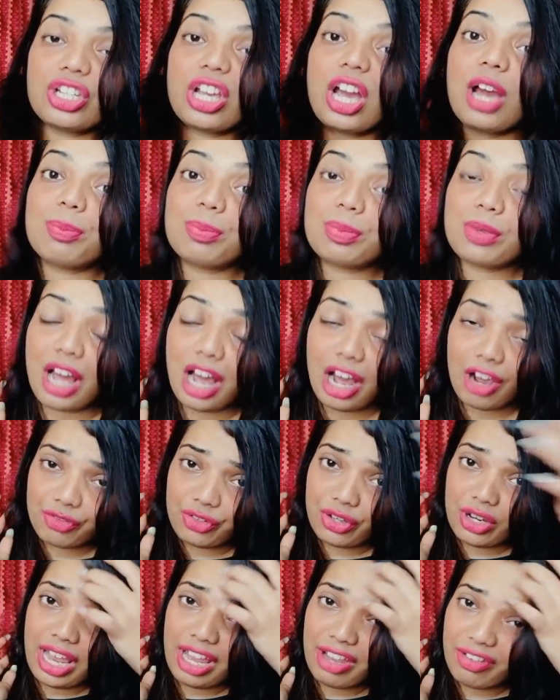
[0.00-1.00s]

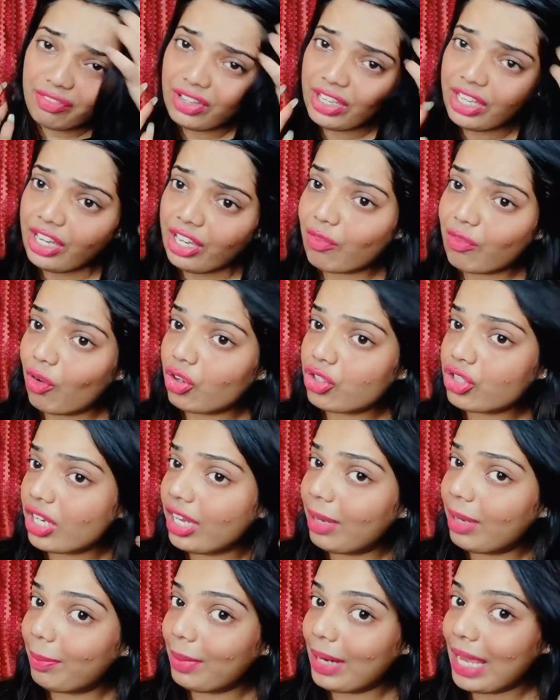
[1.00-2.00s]
After every hair wash I
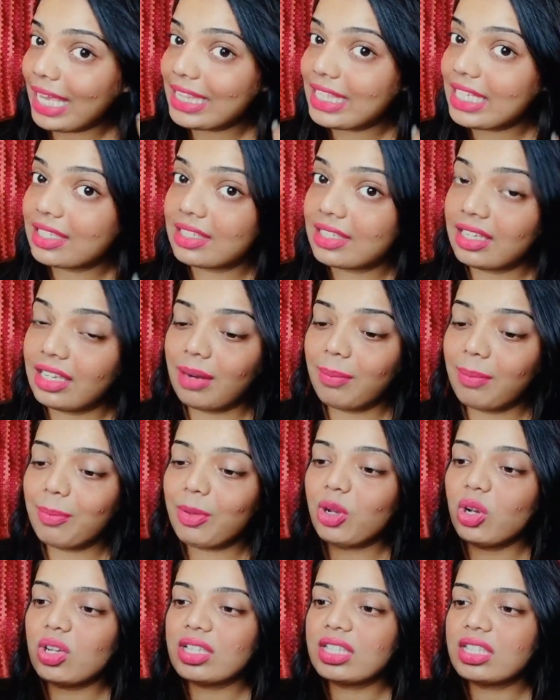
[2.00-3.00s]
apply this serum
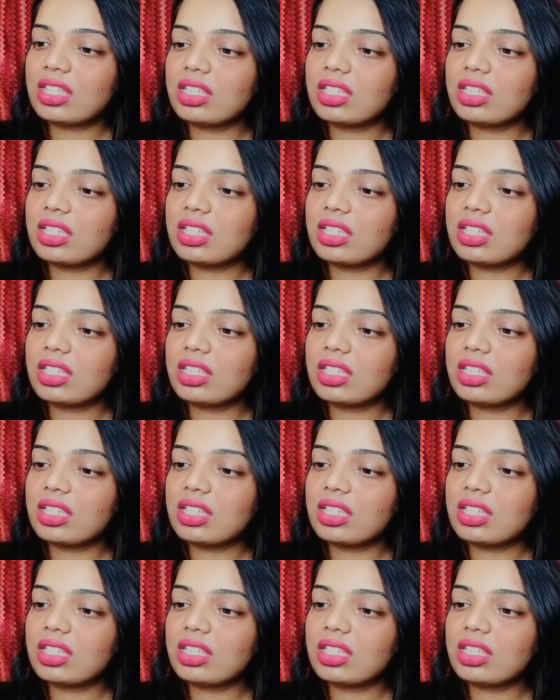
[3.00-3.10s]
because